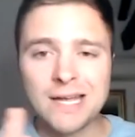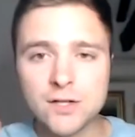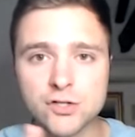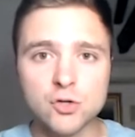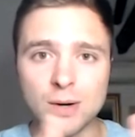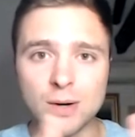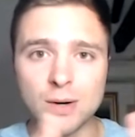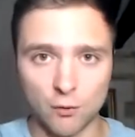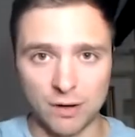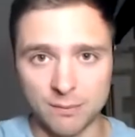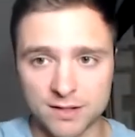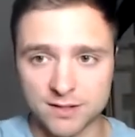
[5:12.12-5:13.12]
me into an
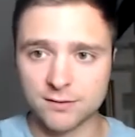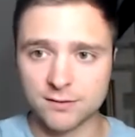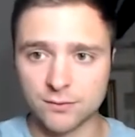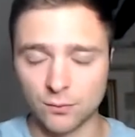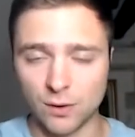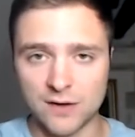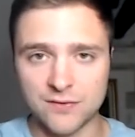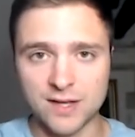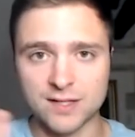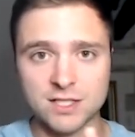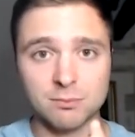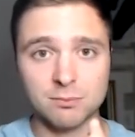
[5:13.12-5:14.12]
agreement, right?
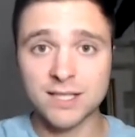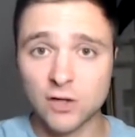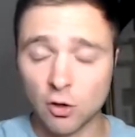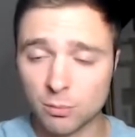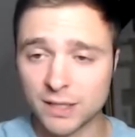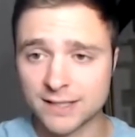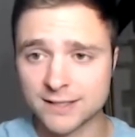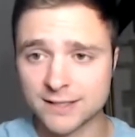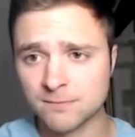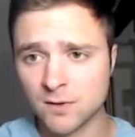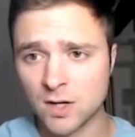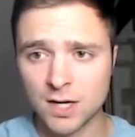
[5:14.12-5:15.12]
That is completely
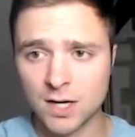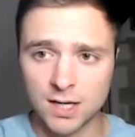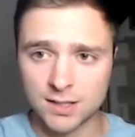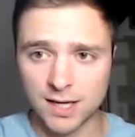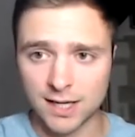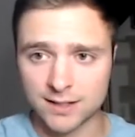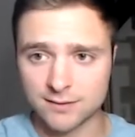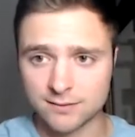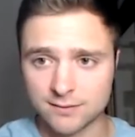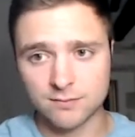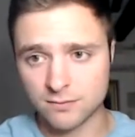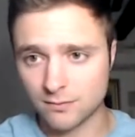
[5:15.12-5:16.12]
open-ended, that
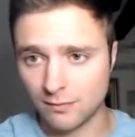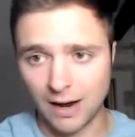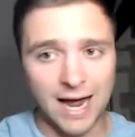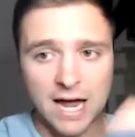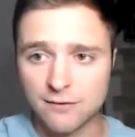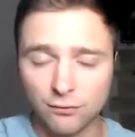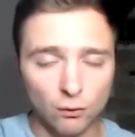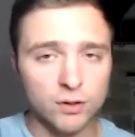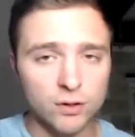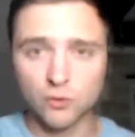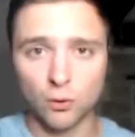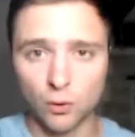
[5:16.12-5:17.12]
I have full
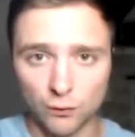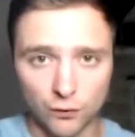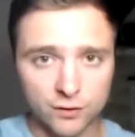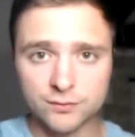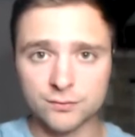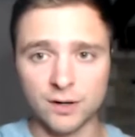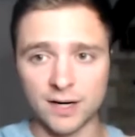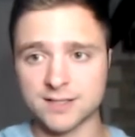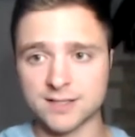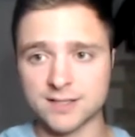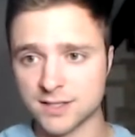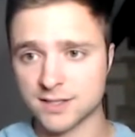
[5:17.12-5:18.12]
control over, right?
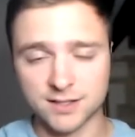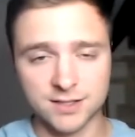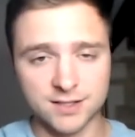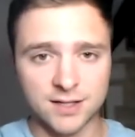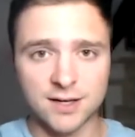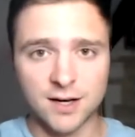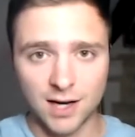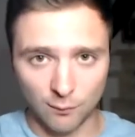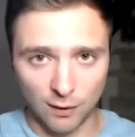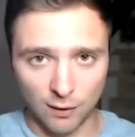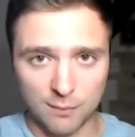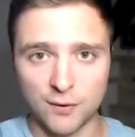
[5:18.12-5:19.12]
Because this is
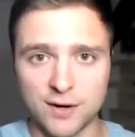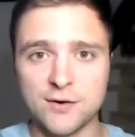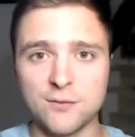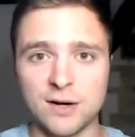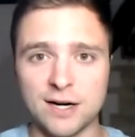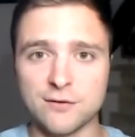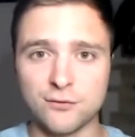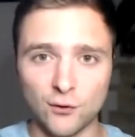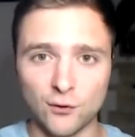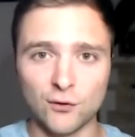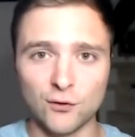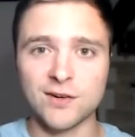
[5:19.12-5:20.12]
Web3, right? I have
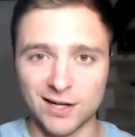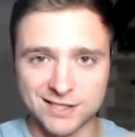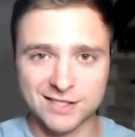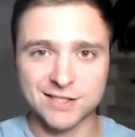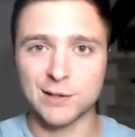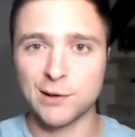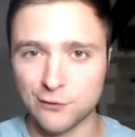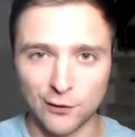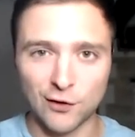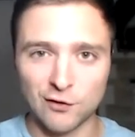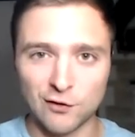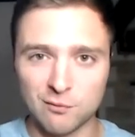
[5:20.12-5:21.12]
full custody over
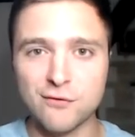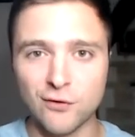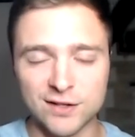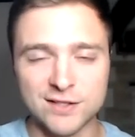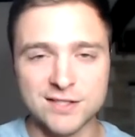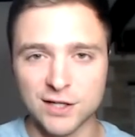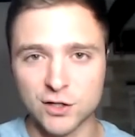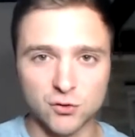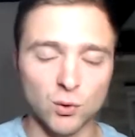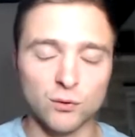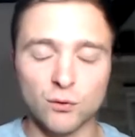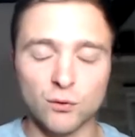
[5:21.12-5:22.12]
all of my funds and
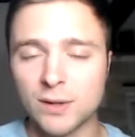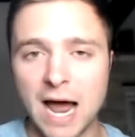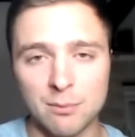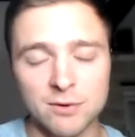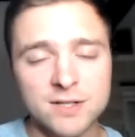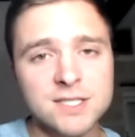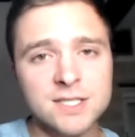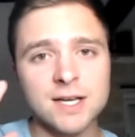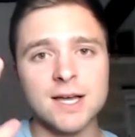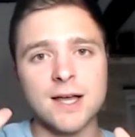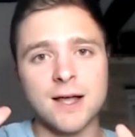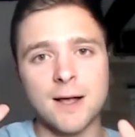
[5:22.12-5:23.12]
control over what happens.
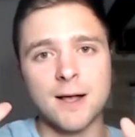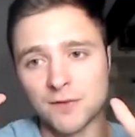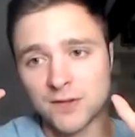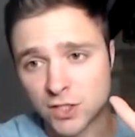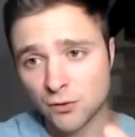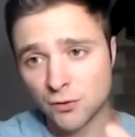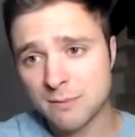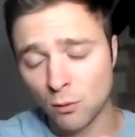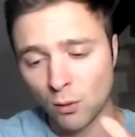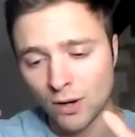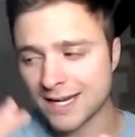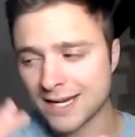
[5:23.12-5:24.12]
But this agreement
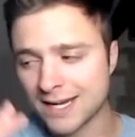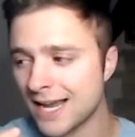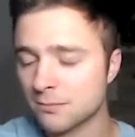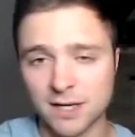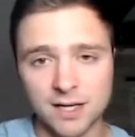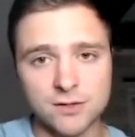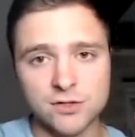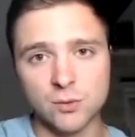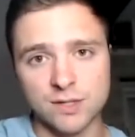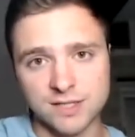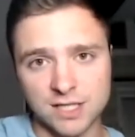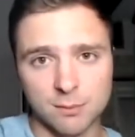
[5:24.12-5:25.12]
will connect me
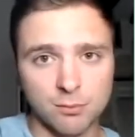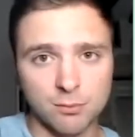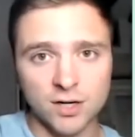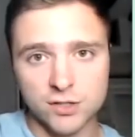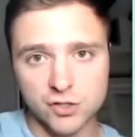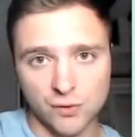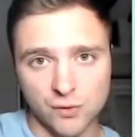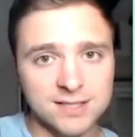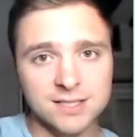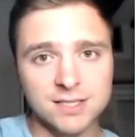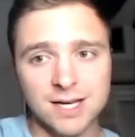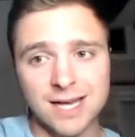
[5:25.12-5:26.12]
to a separate
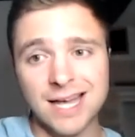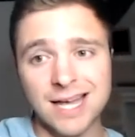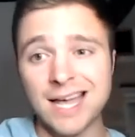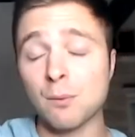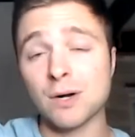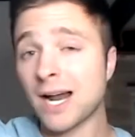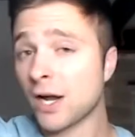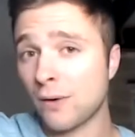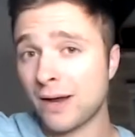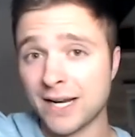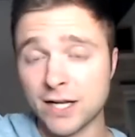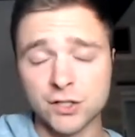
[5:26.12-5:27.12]
address. And when I
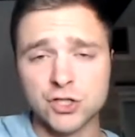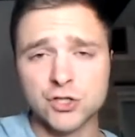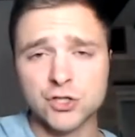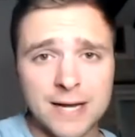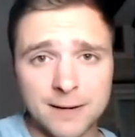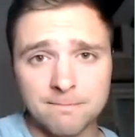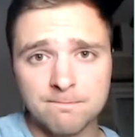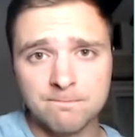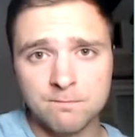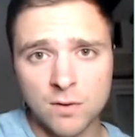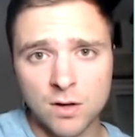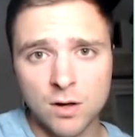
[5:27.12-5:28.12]
create a stream,
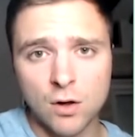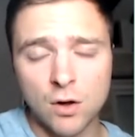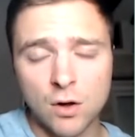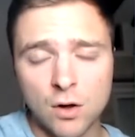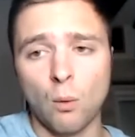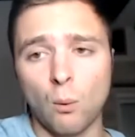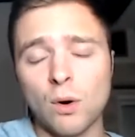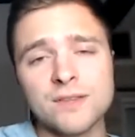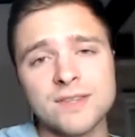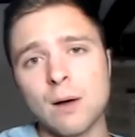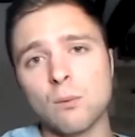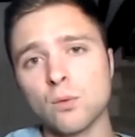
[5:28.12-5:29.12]

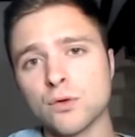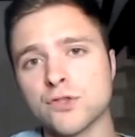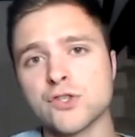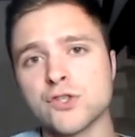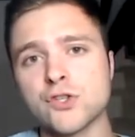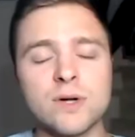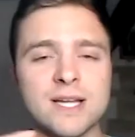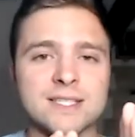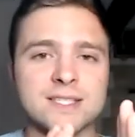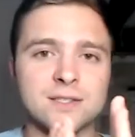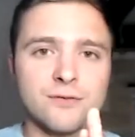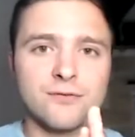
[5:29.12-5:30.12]
what that will do
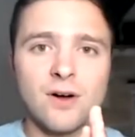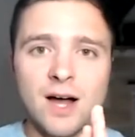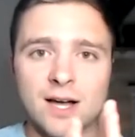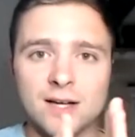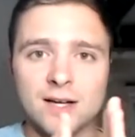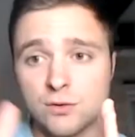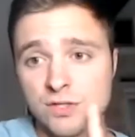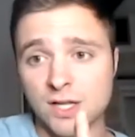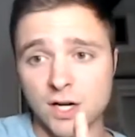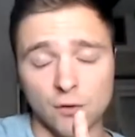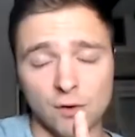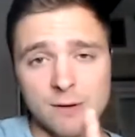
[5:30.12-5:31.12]
is define, using
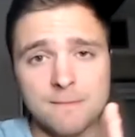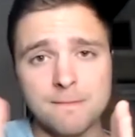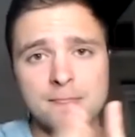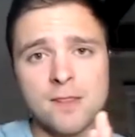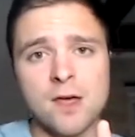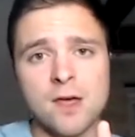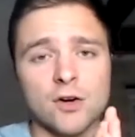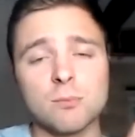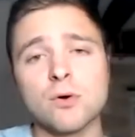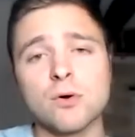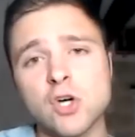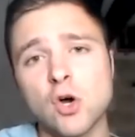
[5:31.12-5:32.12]
that agreement, a
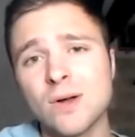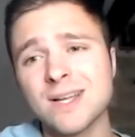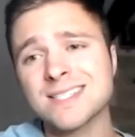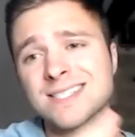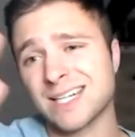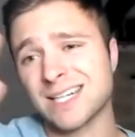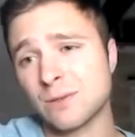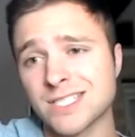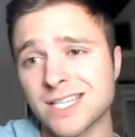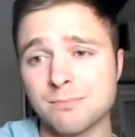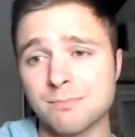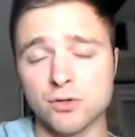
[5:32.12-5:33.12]
number of tokens that I will
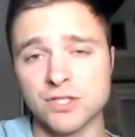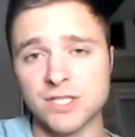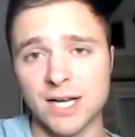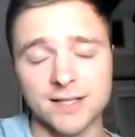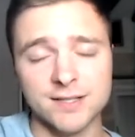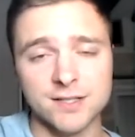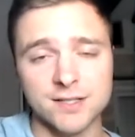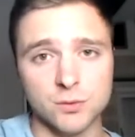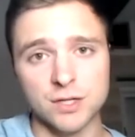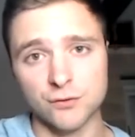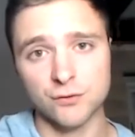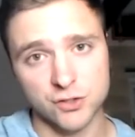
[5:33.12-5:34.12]
send per second to
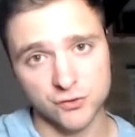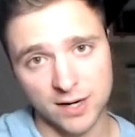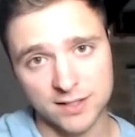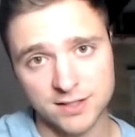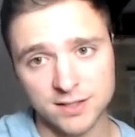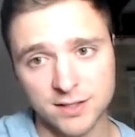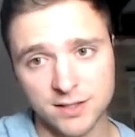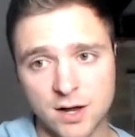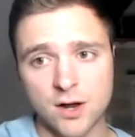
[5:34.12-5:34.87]
a different address,